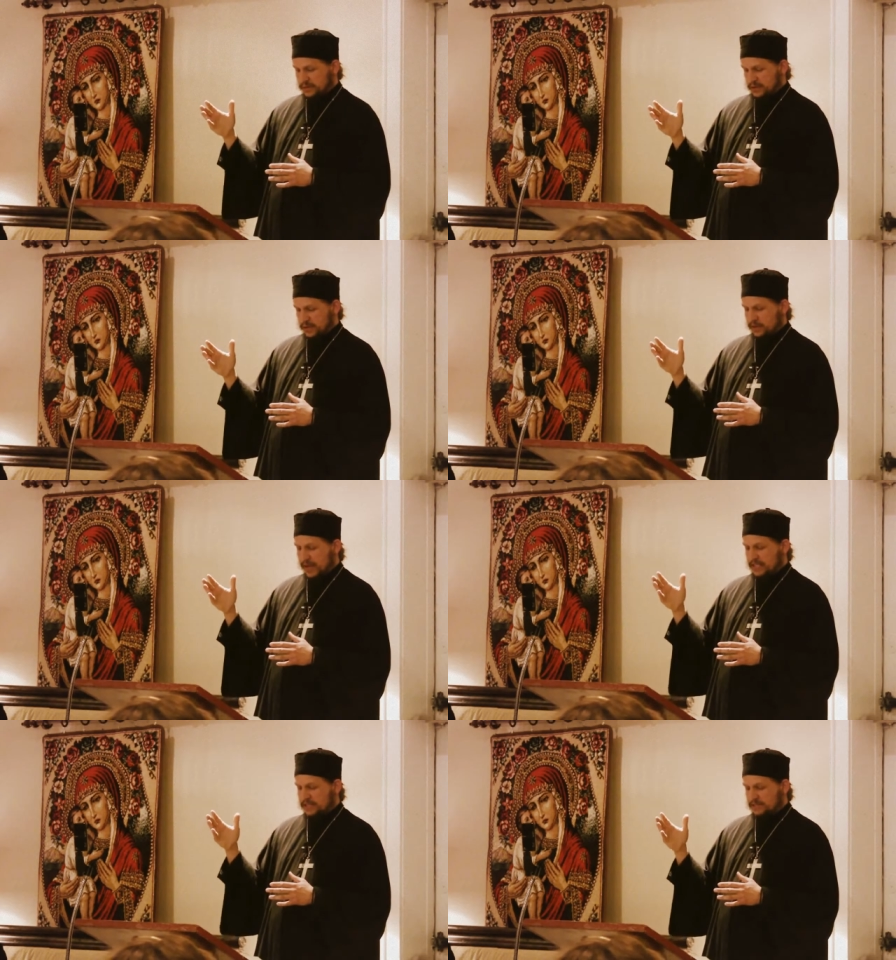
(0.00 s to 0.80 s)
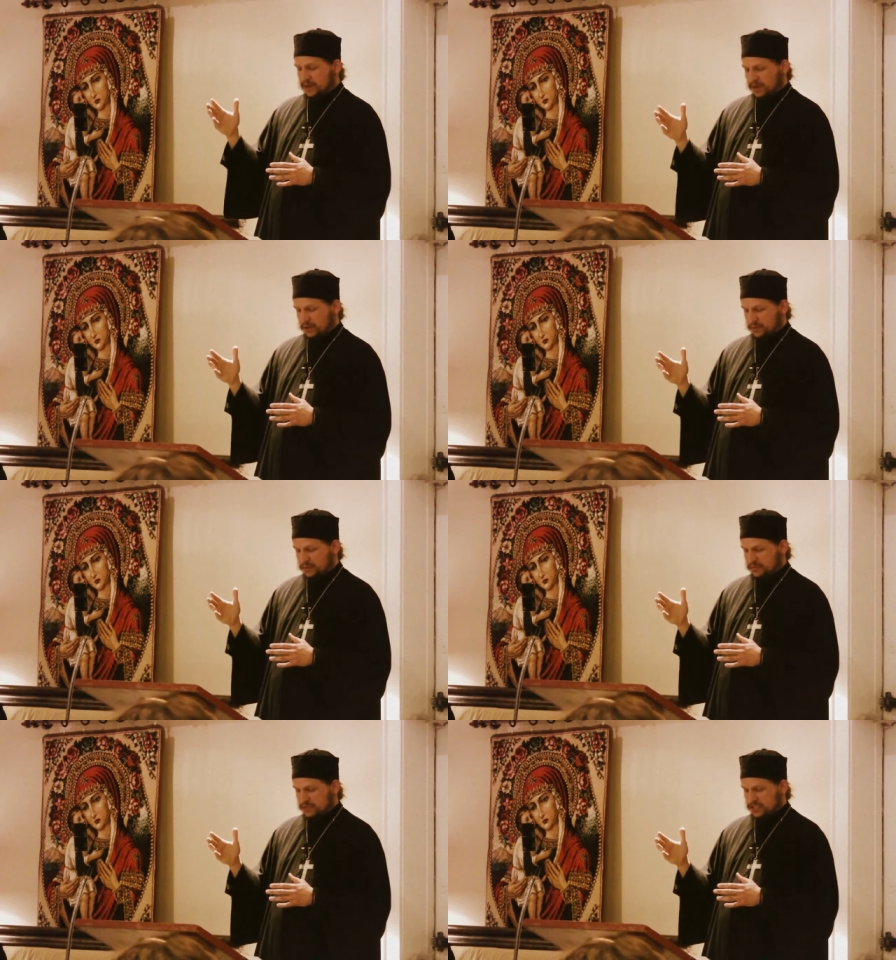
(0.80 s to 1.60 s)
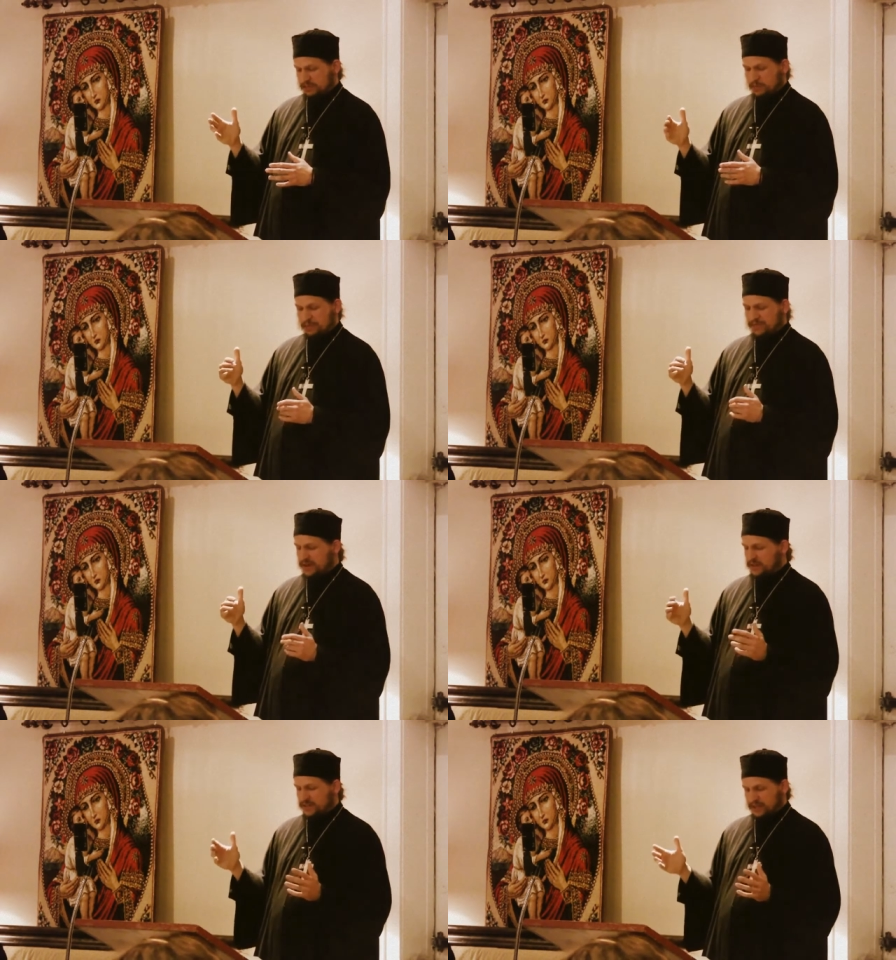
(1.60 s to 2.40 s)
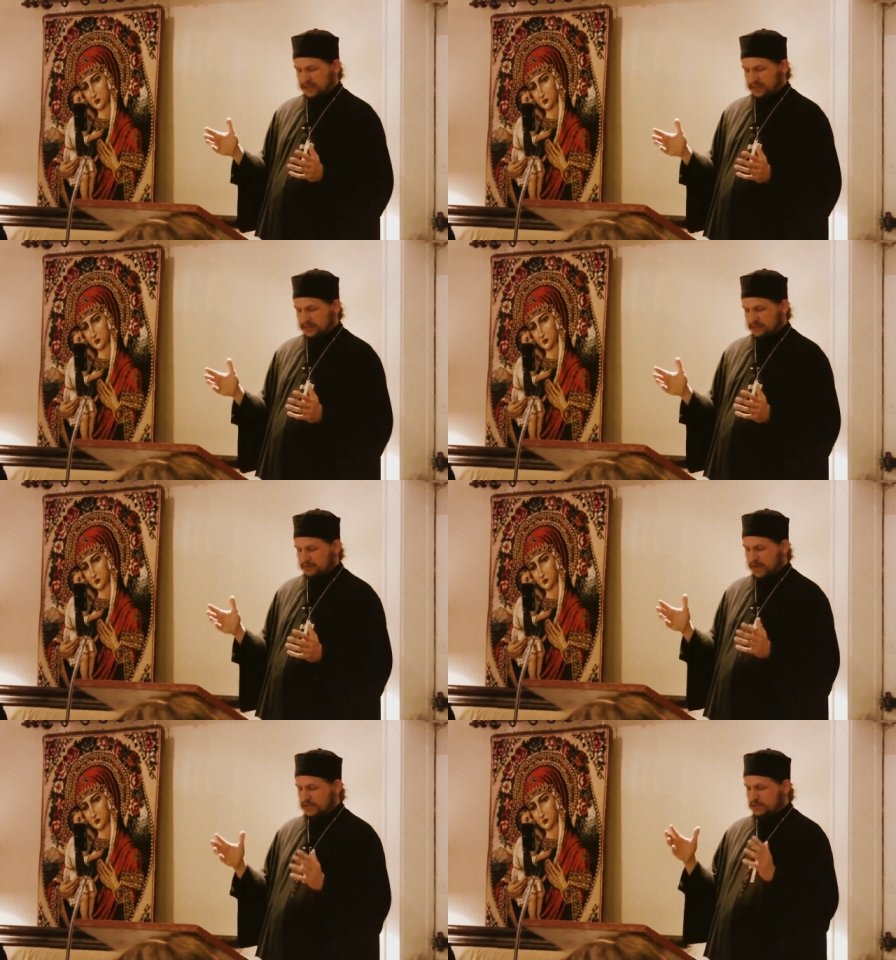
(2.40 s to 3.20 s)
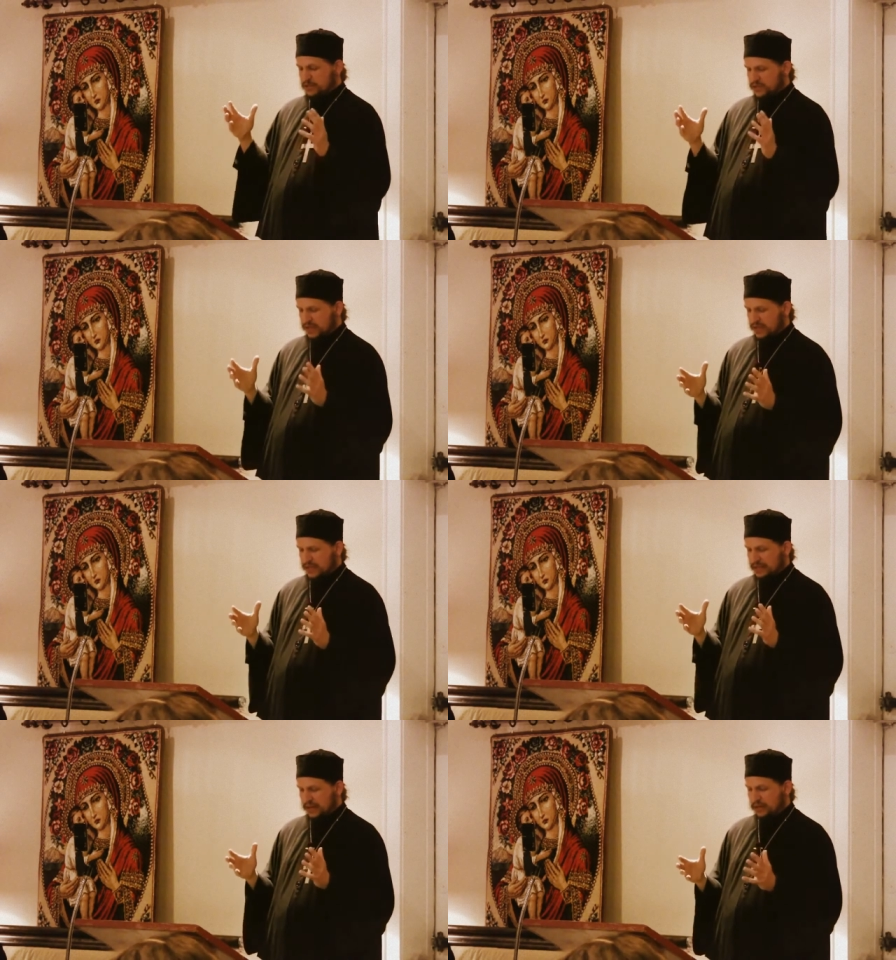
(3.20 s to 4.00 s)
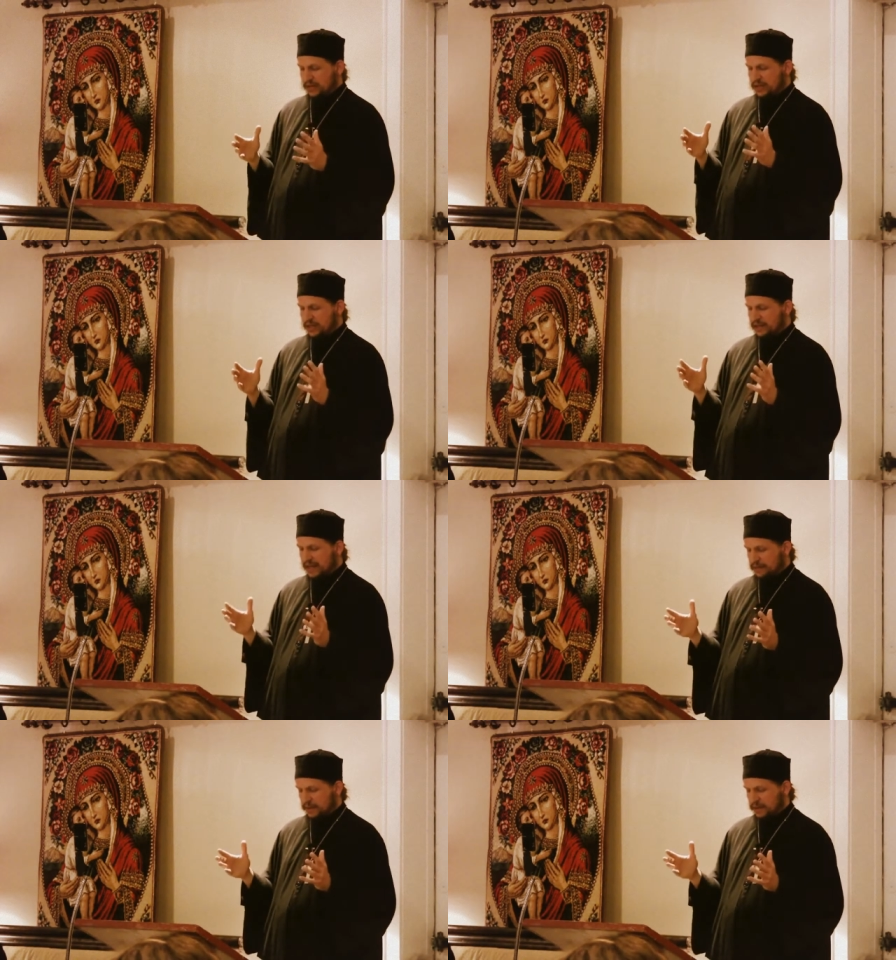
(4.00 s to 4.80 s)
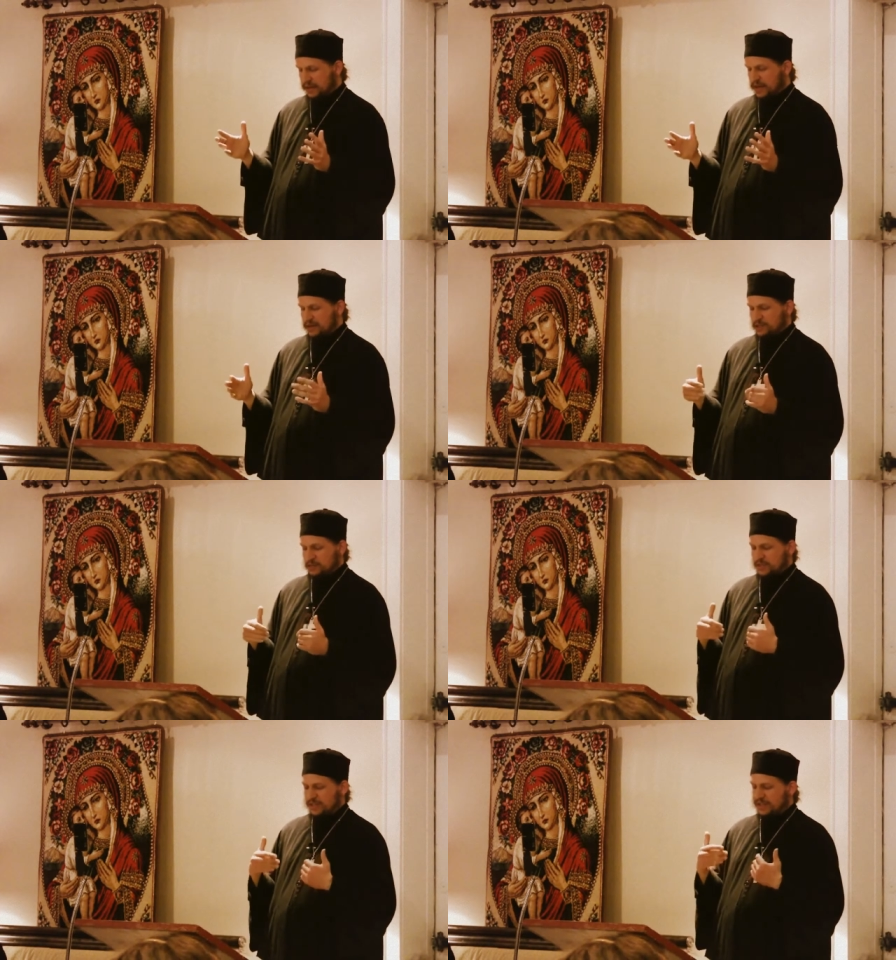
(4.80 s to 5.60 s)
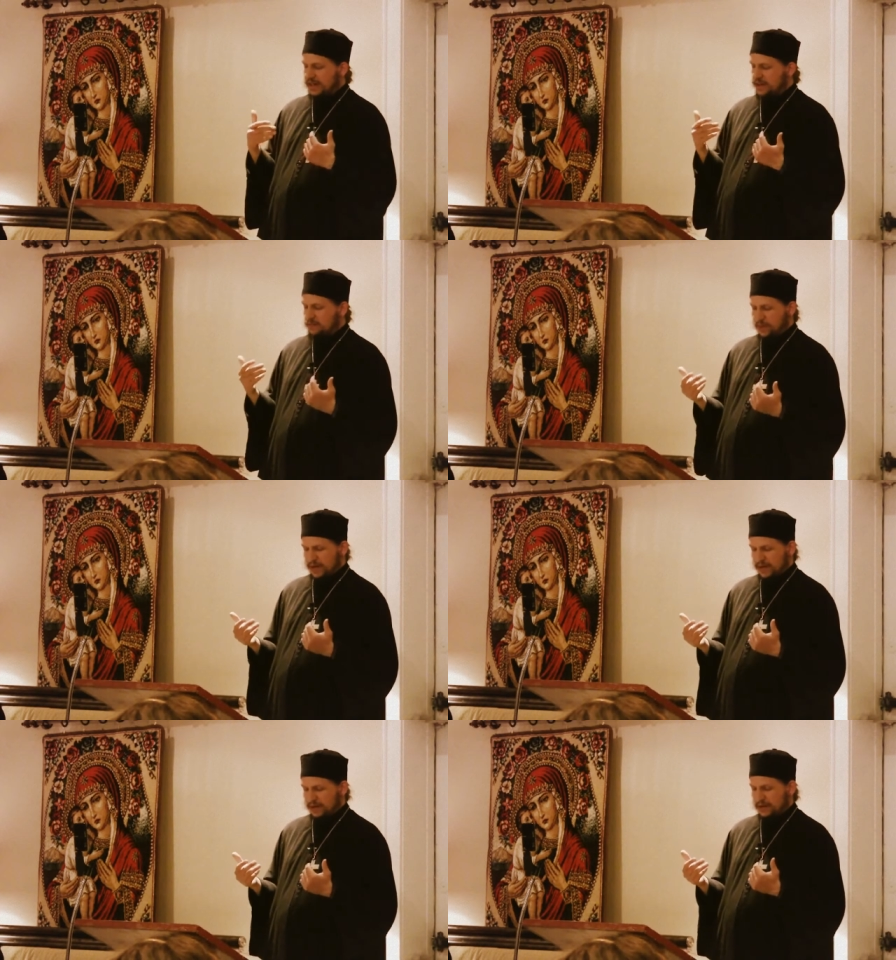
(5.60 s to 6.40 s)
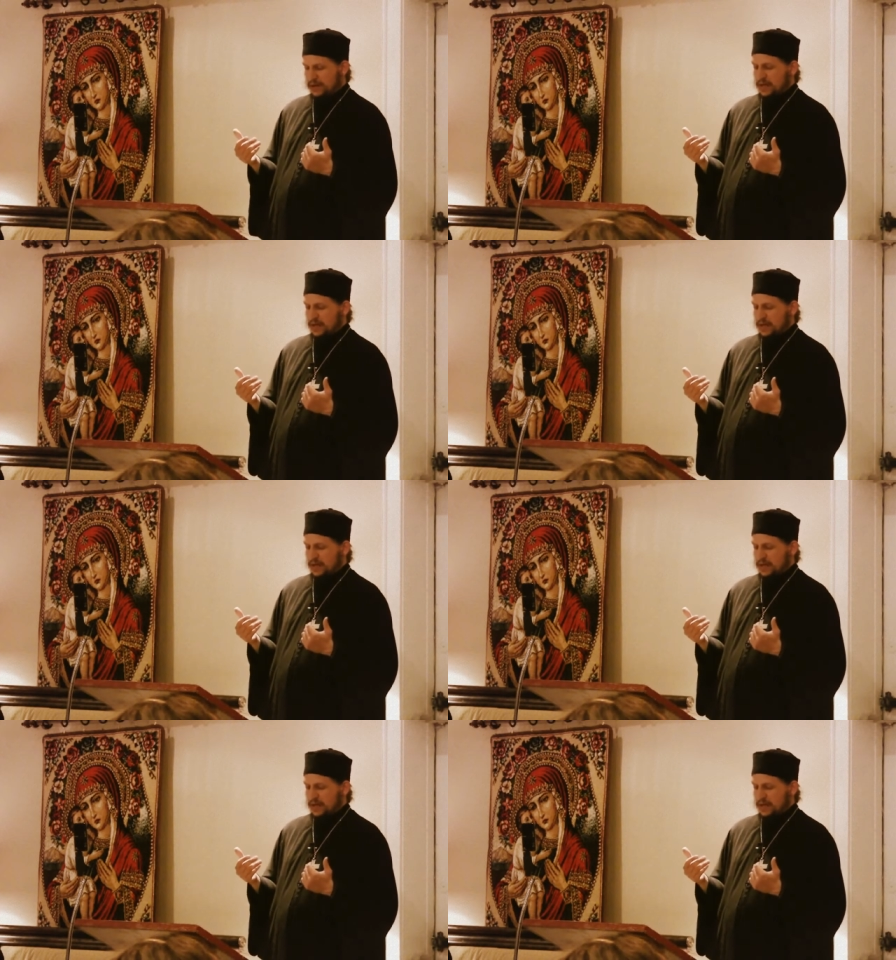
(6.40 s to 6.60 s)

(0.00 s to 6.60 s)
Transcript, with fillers: and was asking for help. She seemed to be very sick. Her face was thin and yellow like a lemon. She was in a lot of pain.